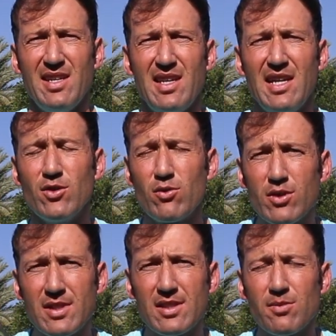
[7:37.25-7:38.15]
And you
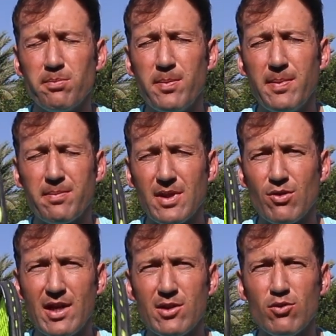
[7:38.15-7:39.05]

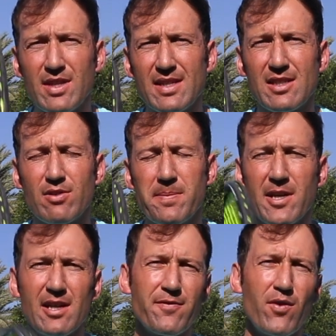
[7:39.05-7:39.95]
can do this grip
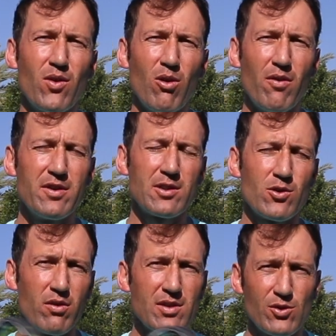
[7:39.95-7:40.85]
test for all of the
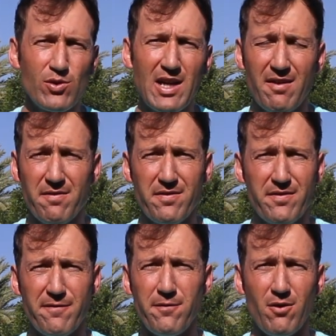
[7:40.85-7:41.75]
strokes that you have.
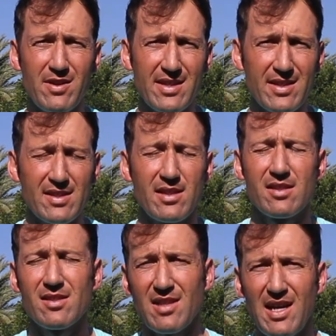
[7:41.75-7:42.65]
Volleys,
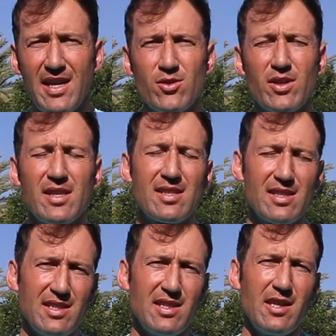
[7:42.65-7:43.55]
slides, you can
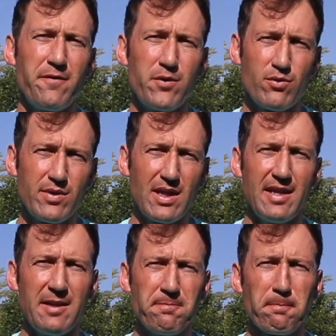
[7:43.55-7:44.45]
see if you're
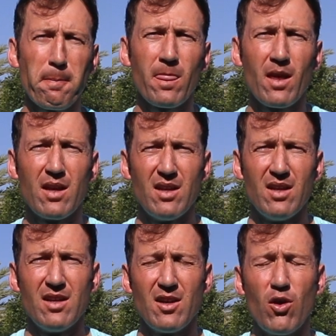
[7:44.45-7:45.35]
really
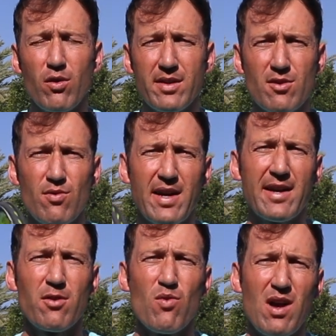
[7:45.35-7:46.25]
holding the
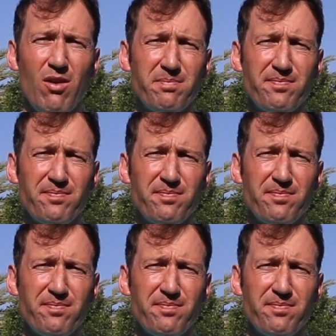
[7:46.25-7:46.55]
racket well.